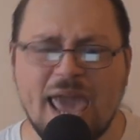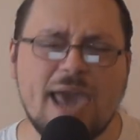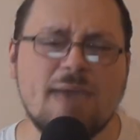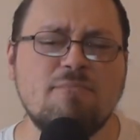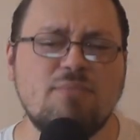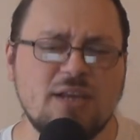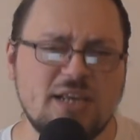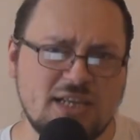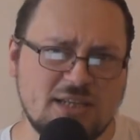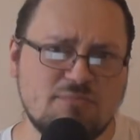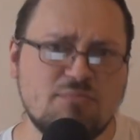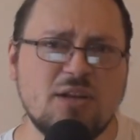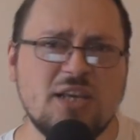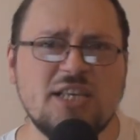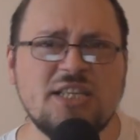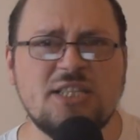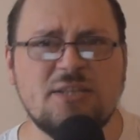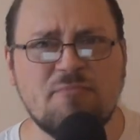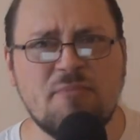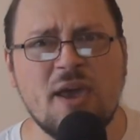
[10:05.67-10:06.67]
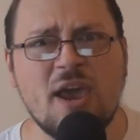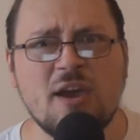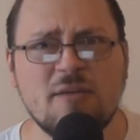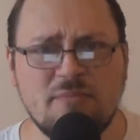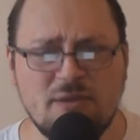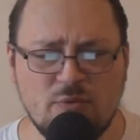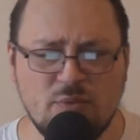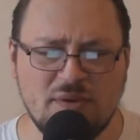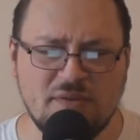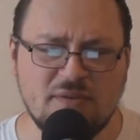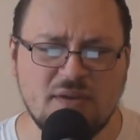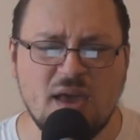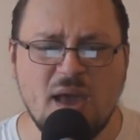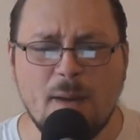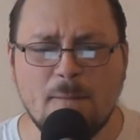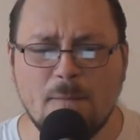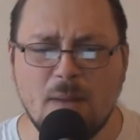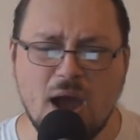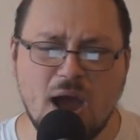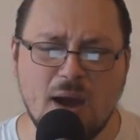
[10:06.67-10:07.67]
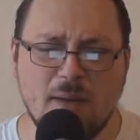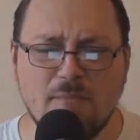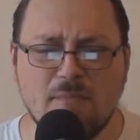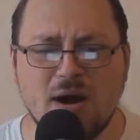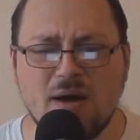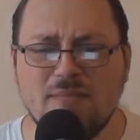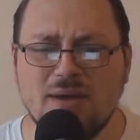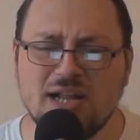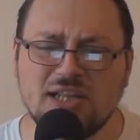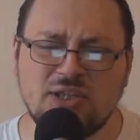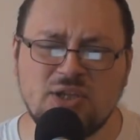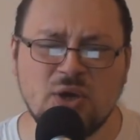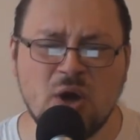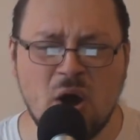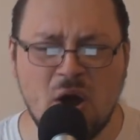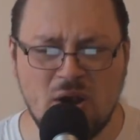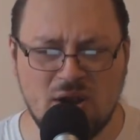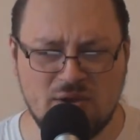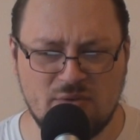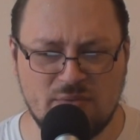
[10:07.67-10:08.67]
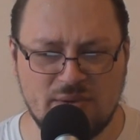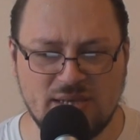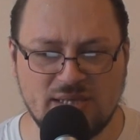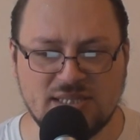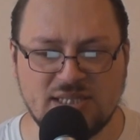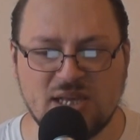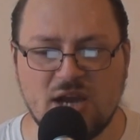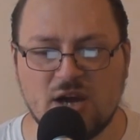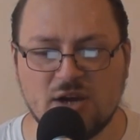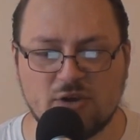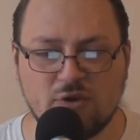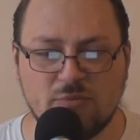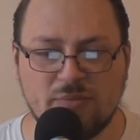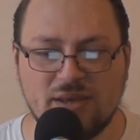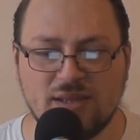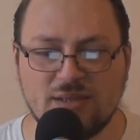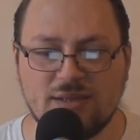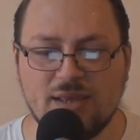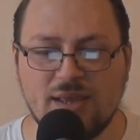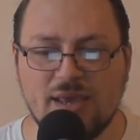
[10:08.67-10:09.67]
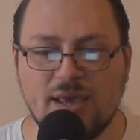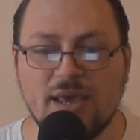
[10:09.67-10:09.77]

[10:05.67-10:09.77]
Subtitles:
And please spare me with my tolerance argument.